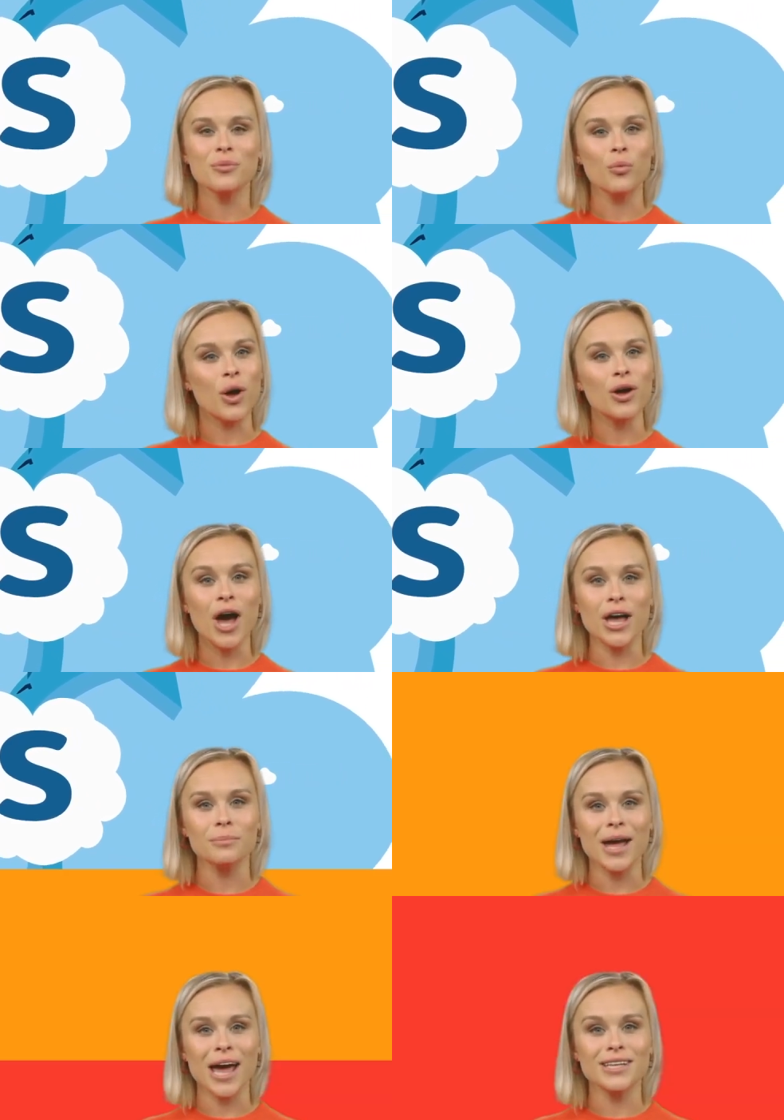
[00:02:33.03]
while
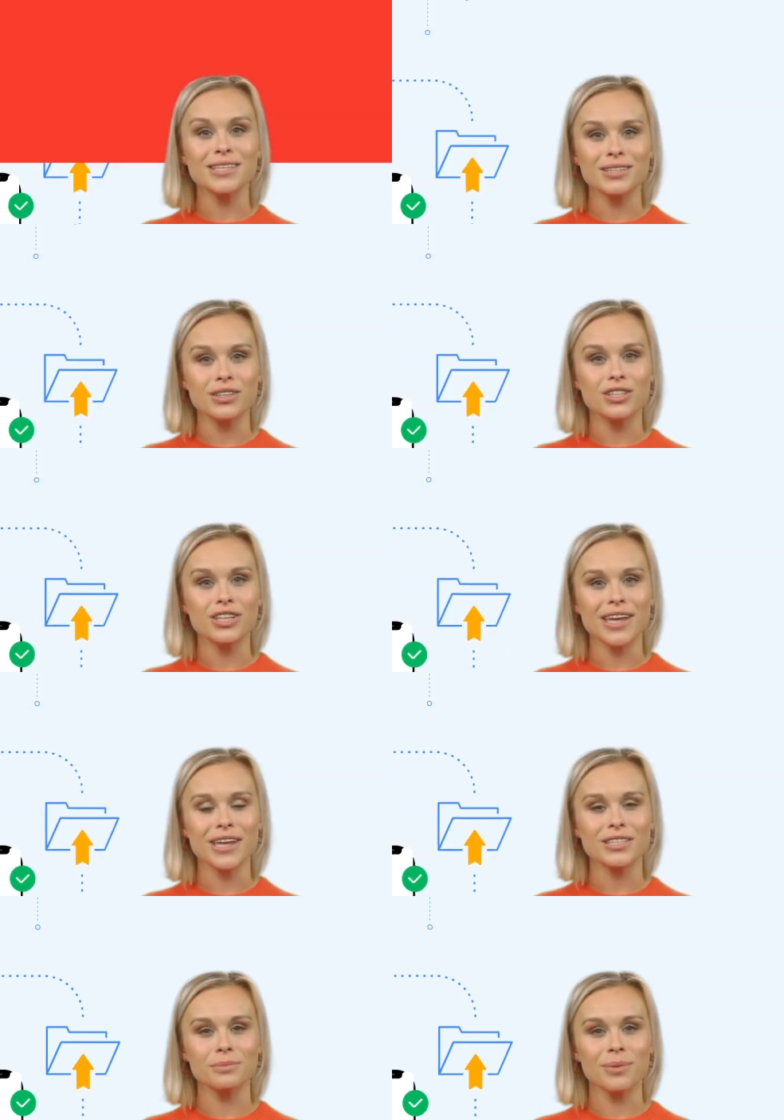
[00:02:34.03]
iPaaS is the
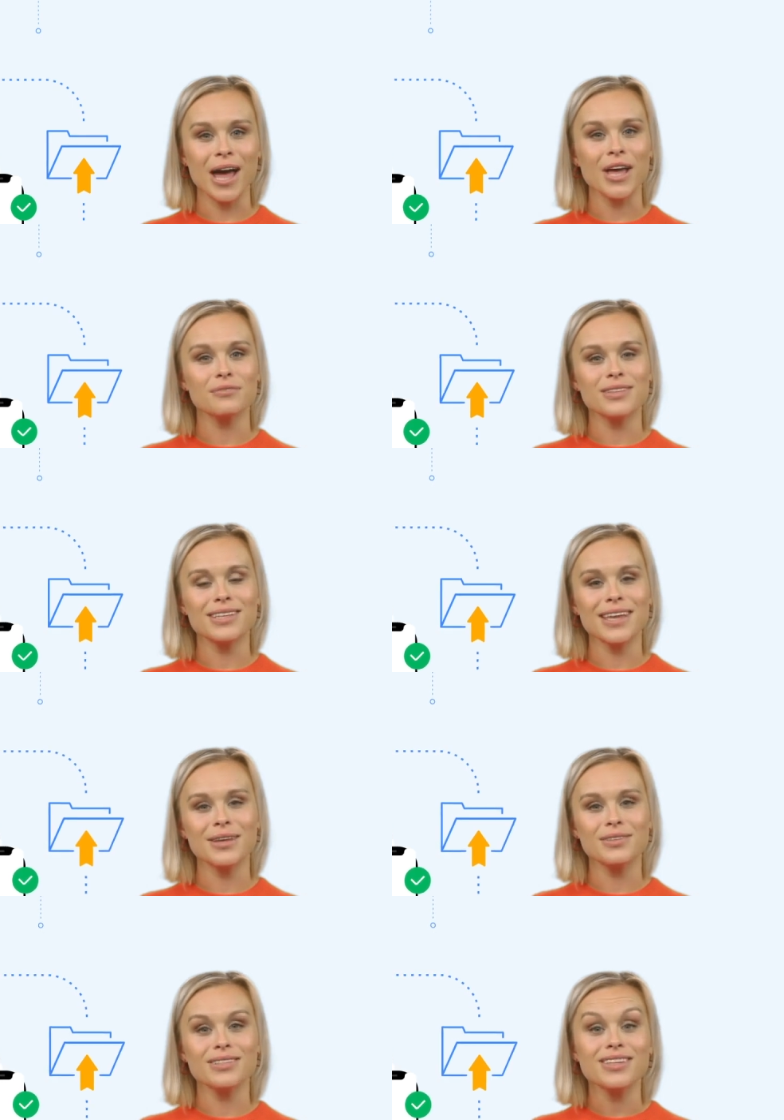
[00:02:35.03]
genius behind the scenes,